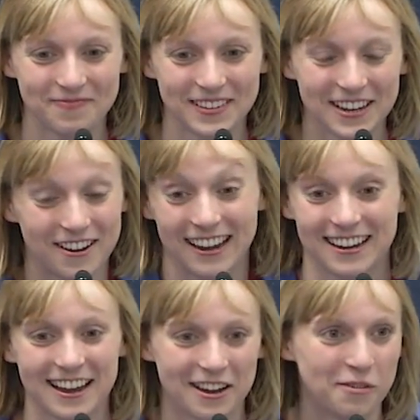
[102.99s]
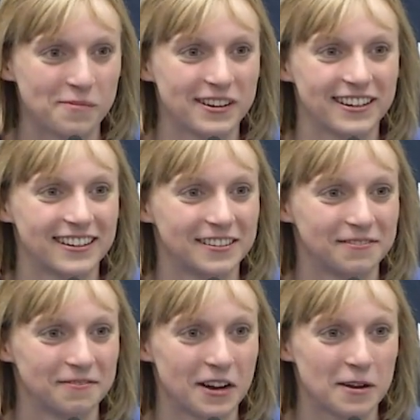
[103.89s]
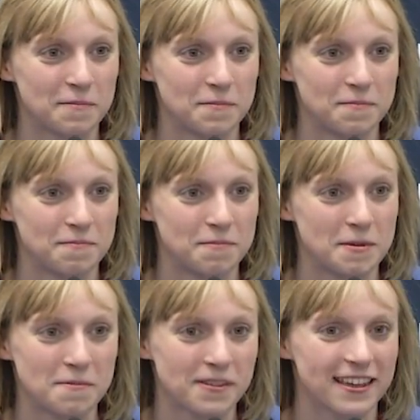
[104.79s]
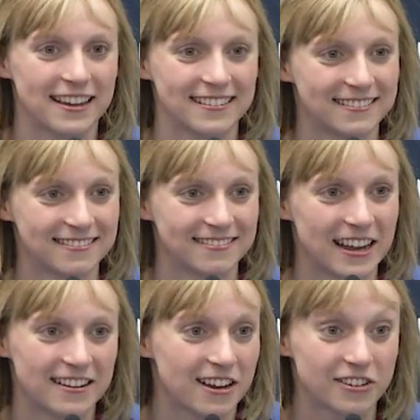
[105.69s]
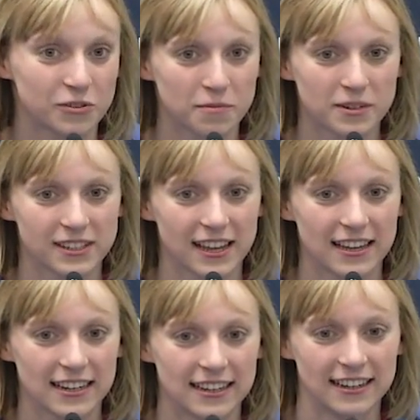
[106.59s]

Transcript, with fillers: you know, I, I hope there are, are people that and young swimmers that